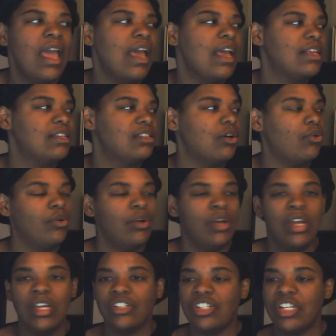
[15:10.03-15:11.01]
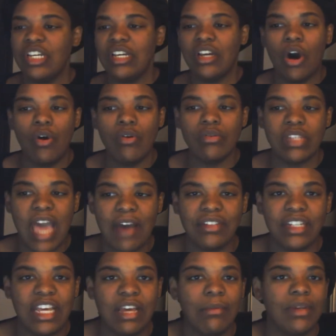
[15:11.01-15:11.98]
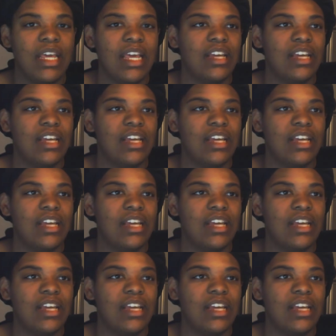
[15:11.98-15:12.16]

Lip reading: And so she goes after him and